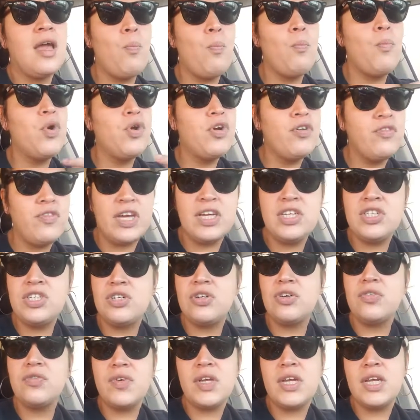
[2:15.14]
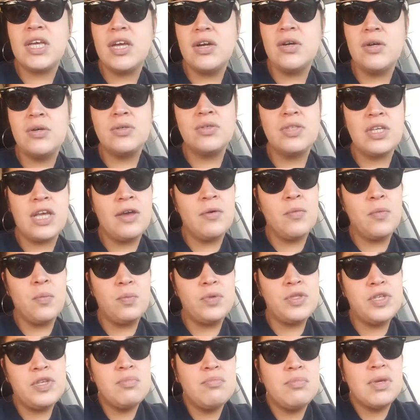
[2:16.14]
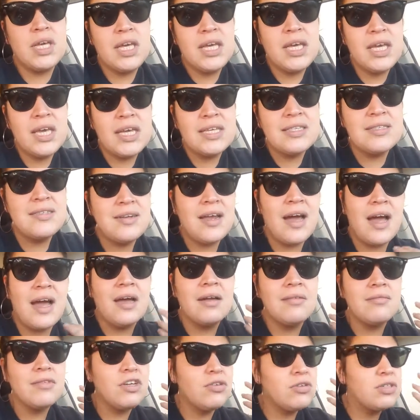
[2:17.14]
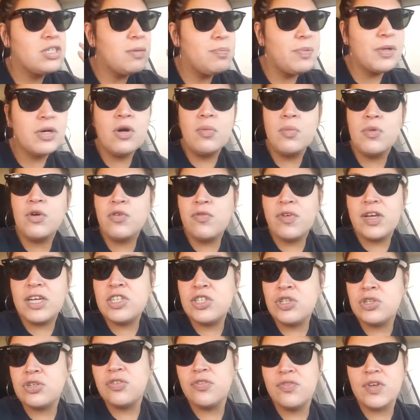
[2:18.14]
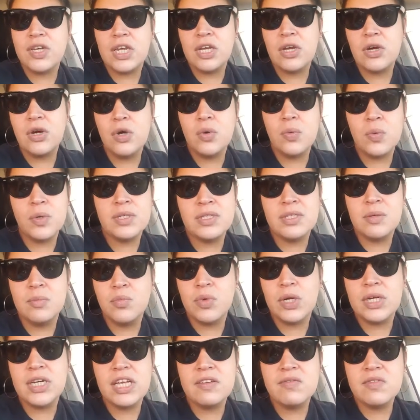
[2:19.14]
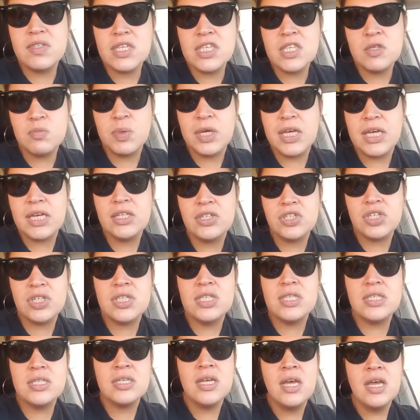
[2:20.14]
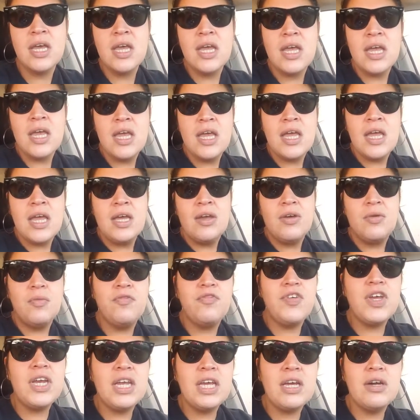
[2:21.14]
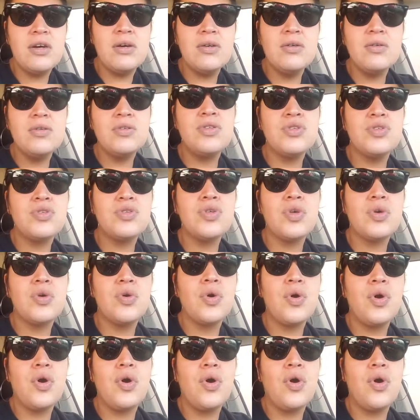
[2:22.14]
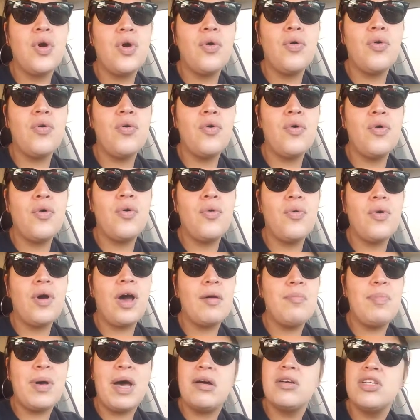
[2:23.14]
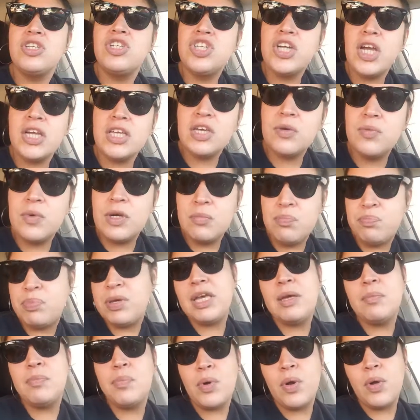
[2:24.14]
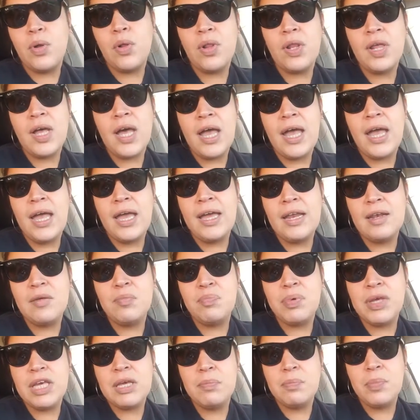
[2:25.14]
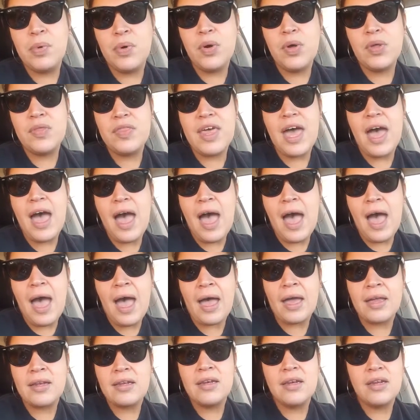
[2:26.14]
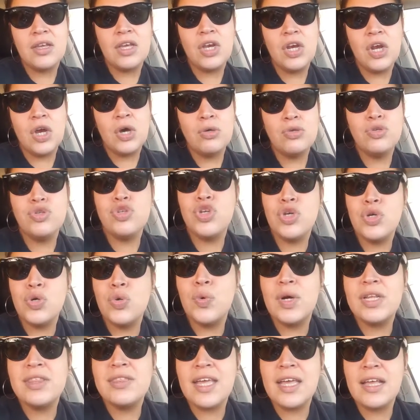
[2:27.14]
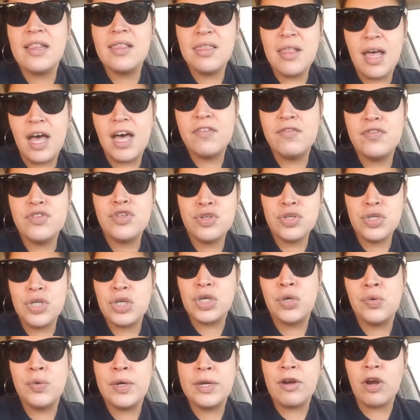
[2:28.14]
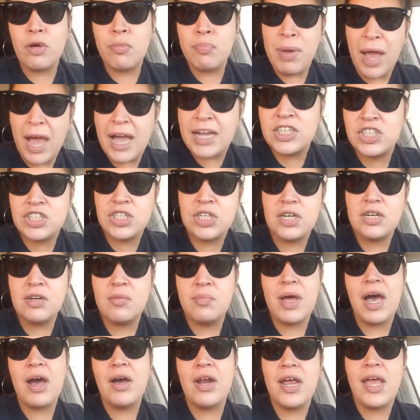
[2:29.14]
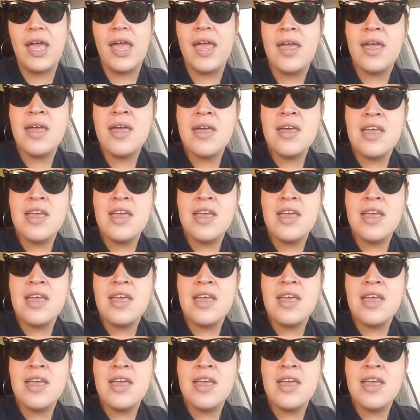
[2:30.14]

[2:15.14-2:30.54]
motivational videos. And to me, it's not your typical motivational video where someone gives a speech, it's videos about genuine people and people that you know do what they love to do and are passionate about it